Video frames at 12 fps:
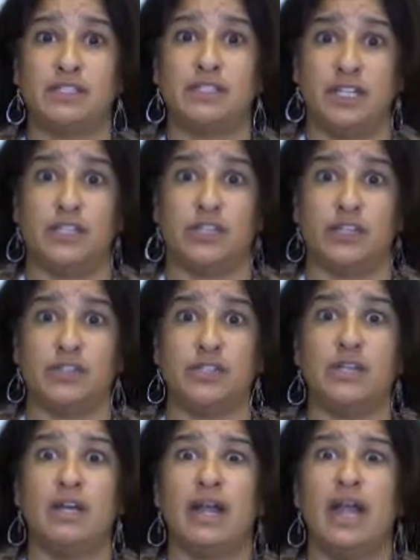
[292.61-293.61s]

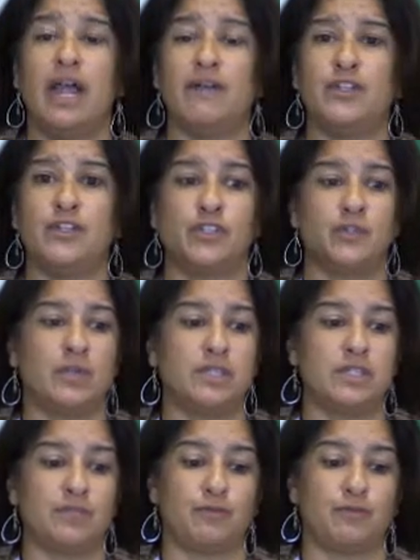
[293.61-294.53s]
teachers have their students